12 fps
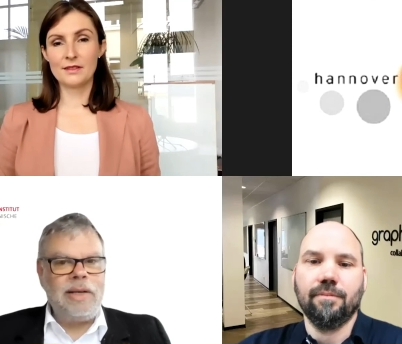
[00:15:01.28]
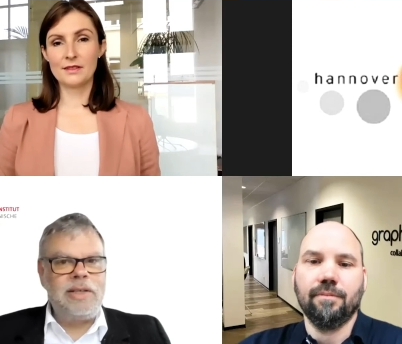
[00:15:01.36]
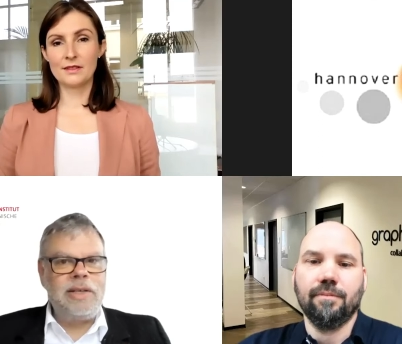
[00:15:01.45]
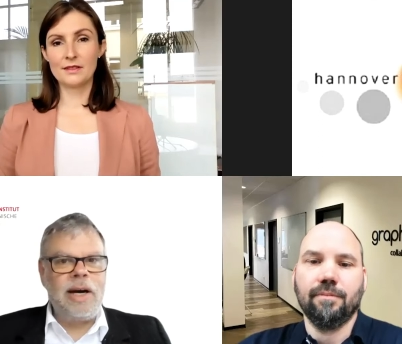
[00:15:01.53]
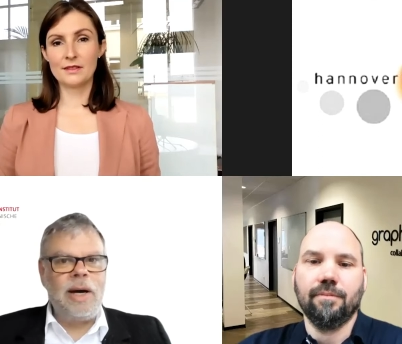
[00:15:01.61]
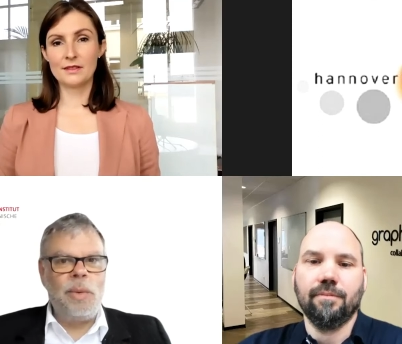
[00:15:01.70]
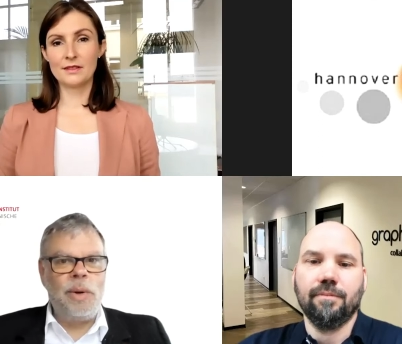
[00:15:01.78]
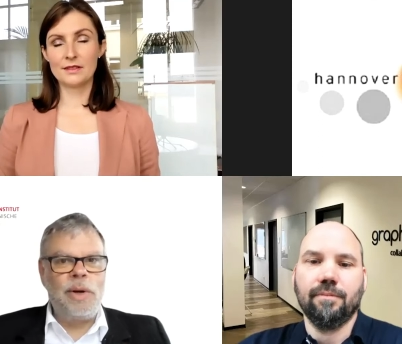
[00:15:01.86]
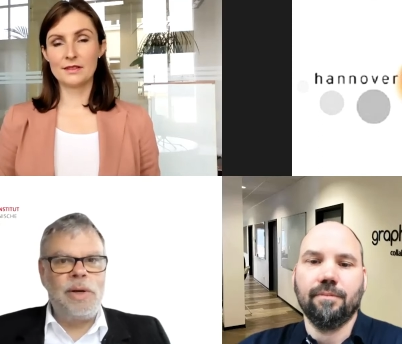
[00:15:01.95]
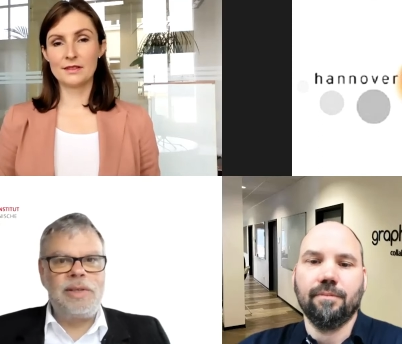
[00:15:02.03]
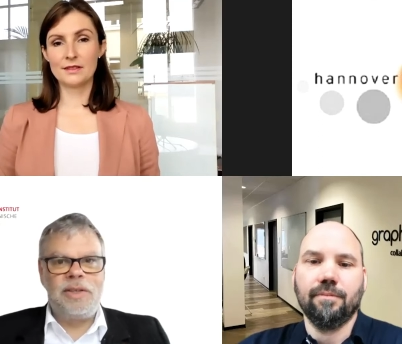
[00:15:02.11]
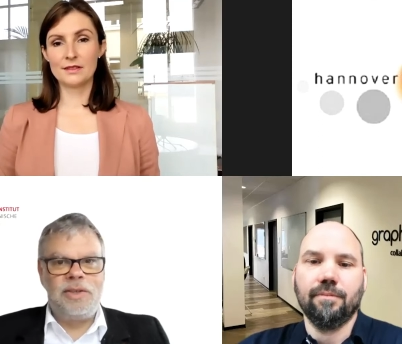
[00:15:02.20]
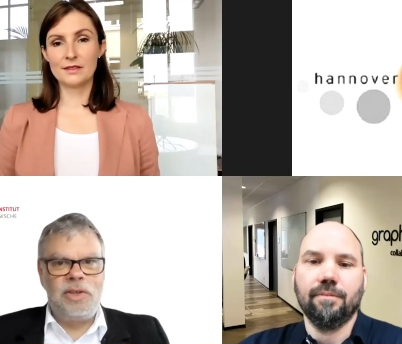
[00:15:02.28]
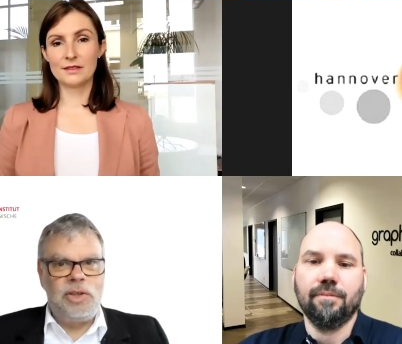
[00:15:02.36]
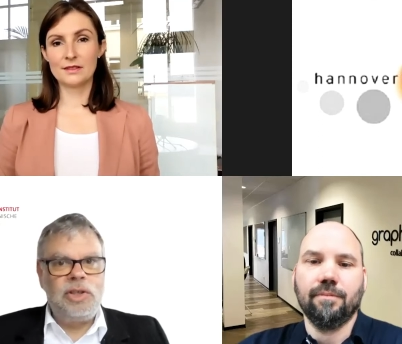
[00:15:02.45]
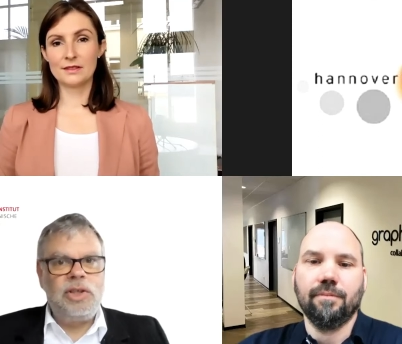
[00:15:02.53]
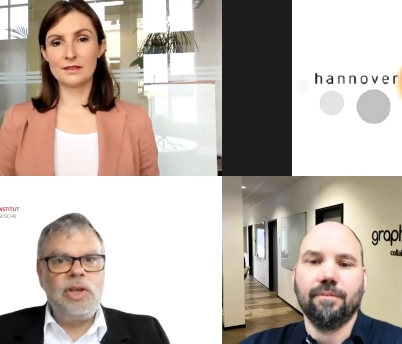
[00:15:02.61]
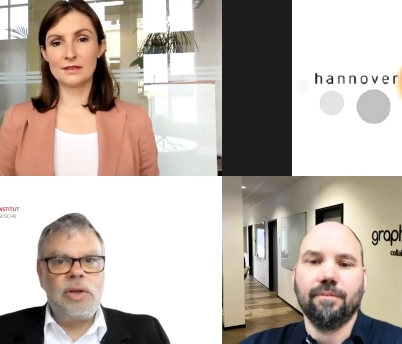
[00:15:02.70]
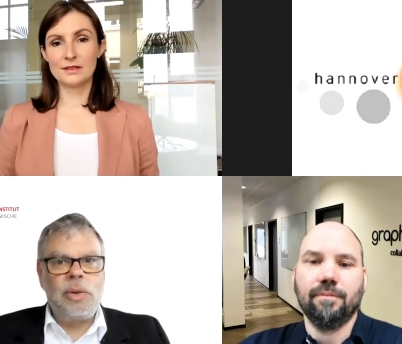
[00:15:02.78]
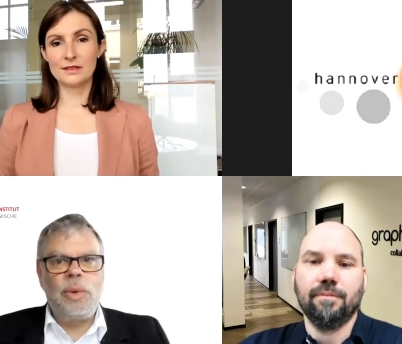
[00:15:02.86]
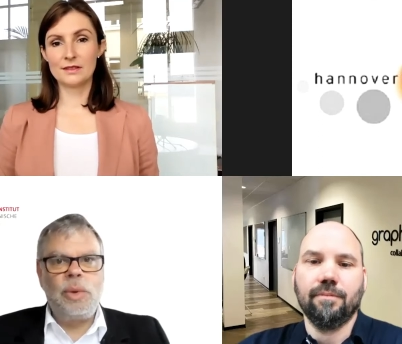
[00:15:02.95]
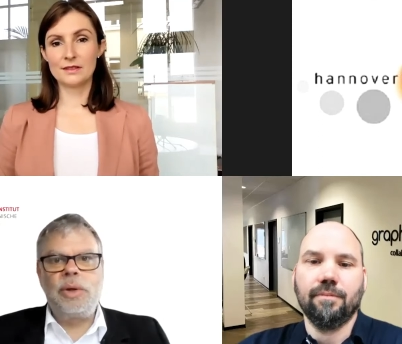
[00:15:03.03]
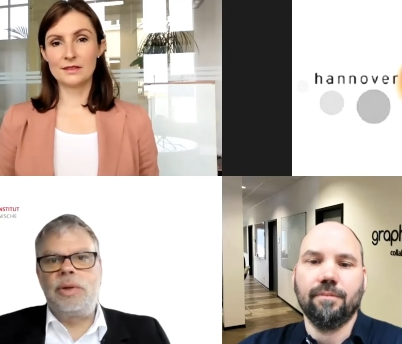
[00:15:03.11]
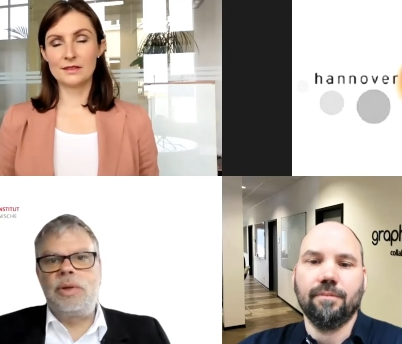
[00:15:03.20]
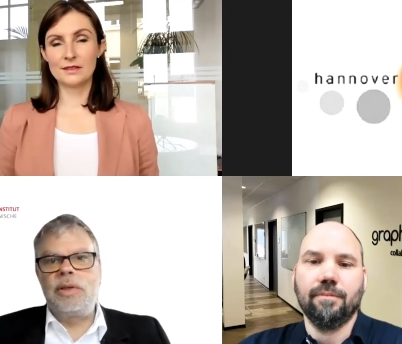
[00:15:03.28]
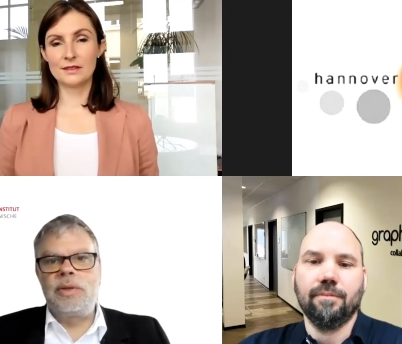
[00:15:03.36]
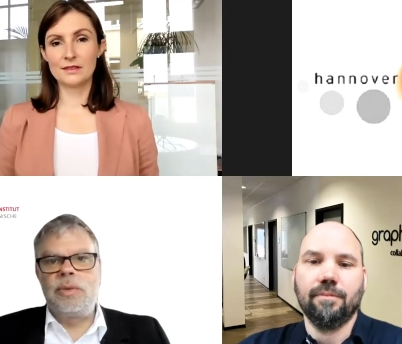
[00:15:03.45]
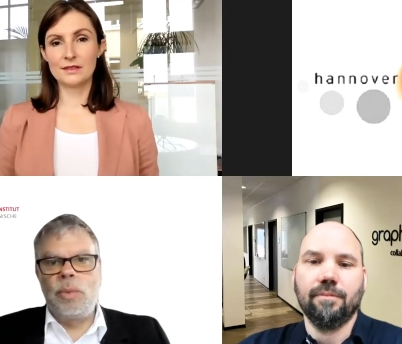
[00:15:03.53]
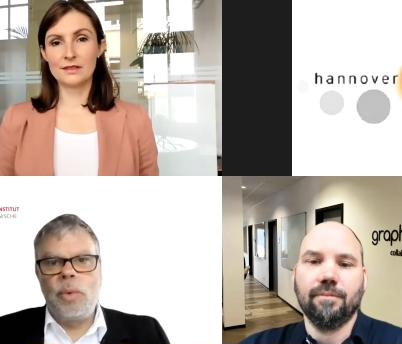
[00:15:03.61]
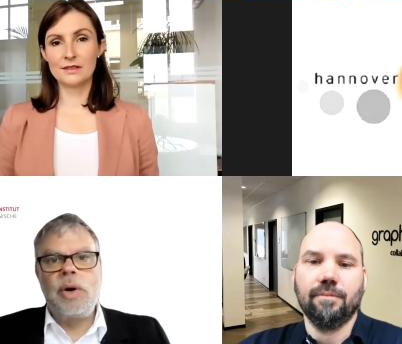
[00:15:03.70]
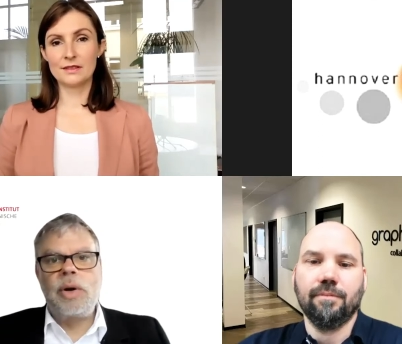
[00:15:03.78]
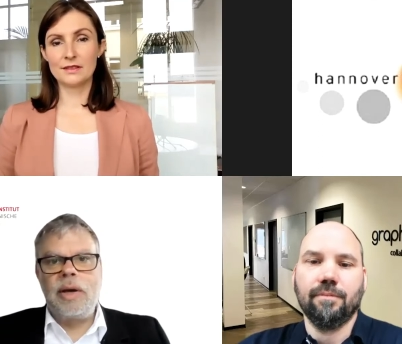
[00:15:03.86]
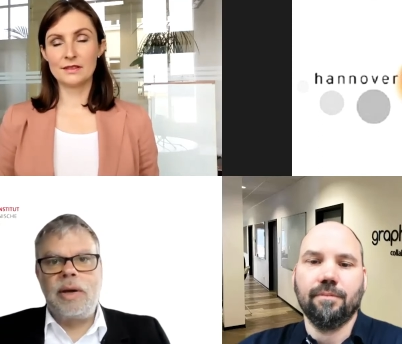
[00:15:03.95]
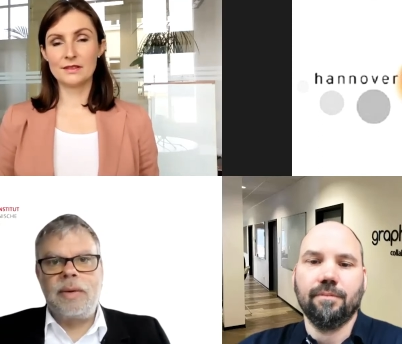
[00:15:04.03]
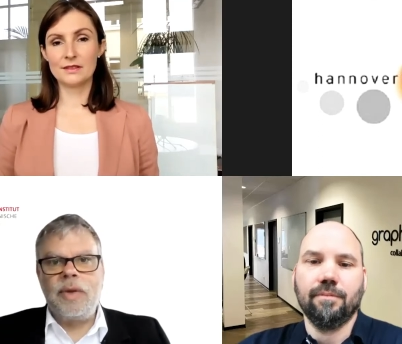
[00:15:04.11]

Speaker 1: entire world, the digital world, is working.